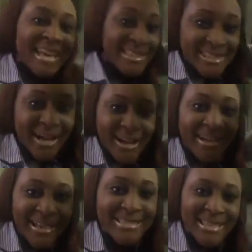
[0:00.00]

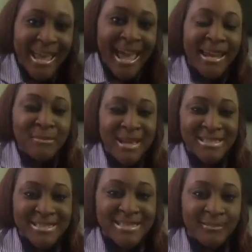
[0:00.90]
interconnected
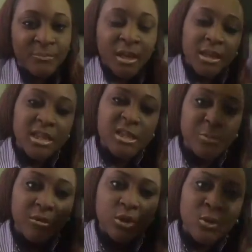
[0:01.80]
elements. The
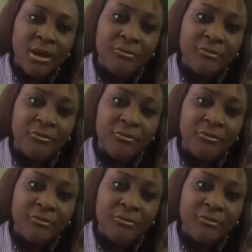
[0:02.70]
spiritual, the